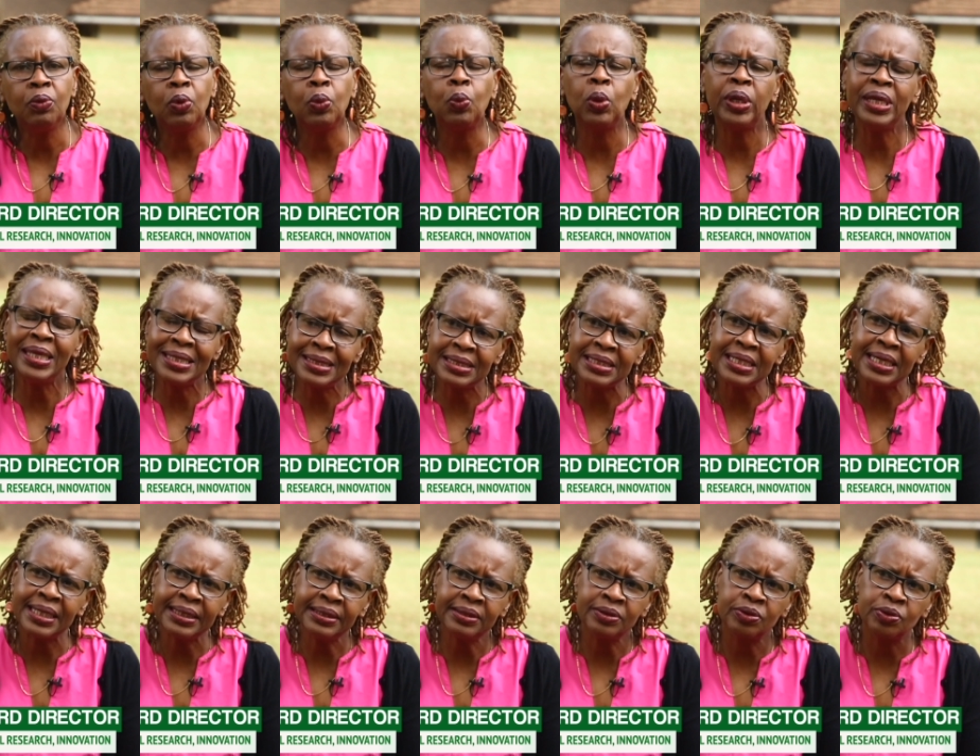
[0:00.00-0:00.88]

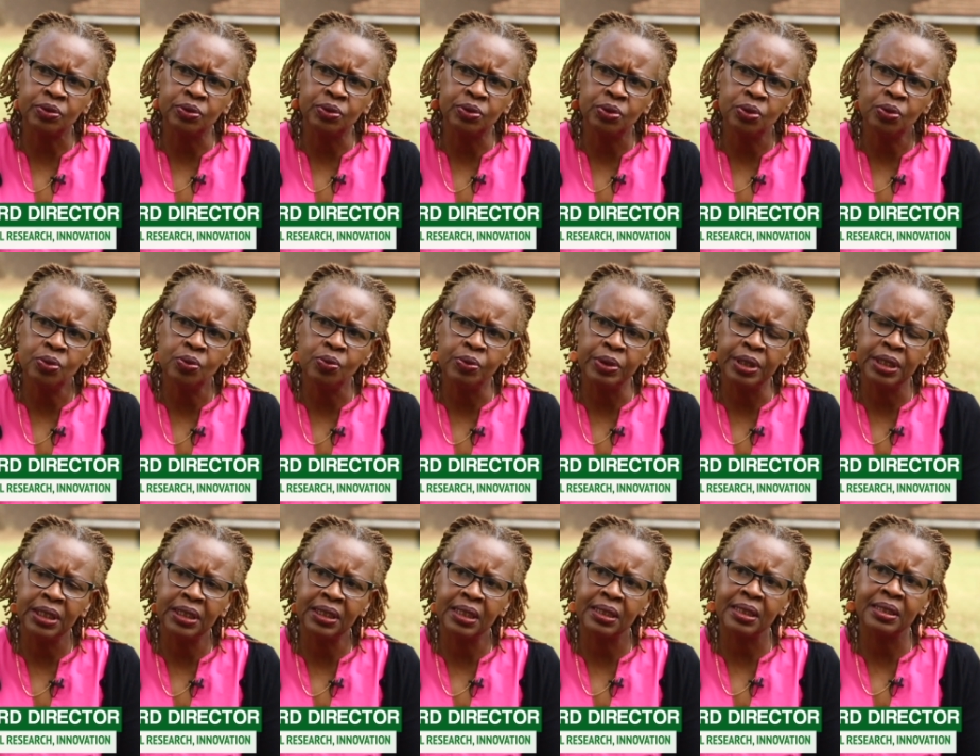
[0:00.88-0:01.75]
intend to do with
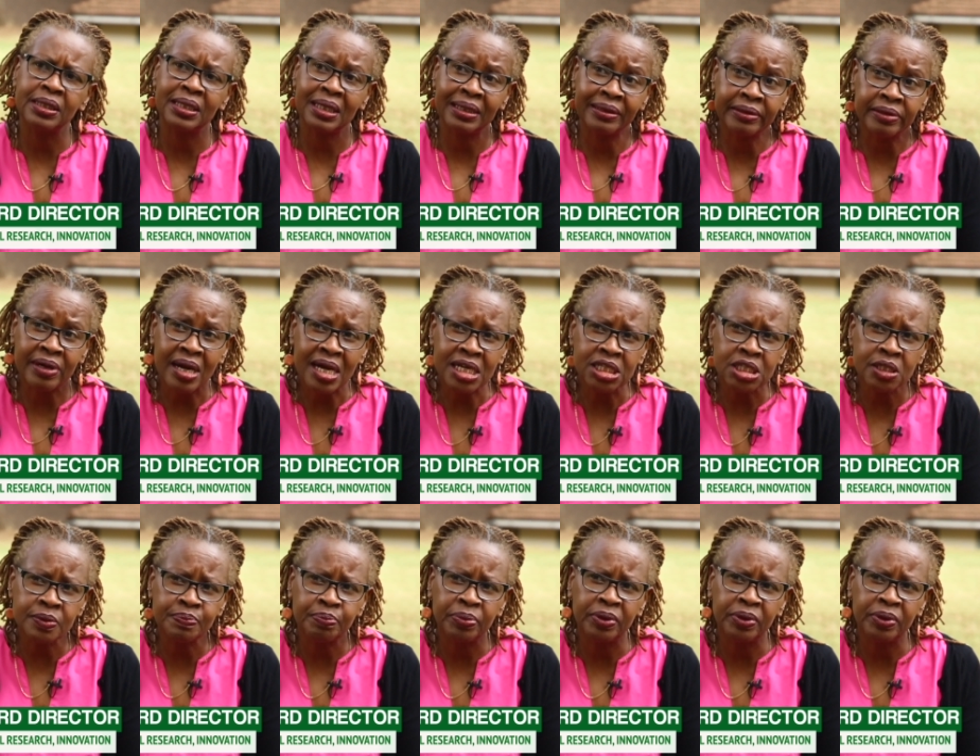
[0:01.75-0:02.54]
the GRASP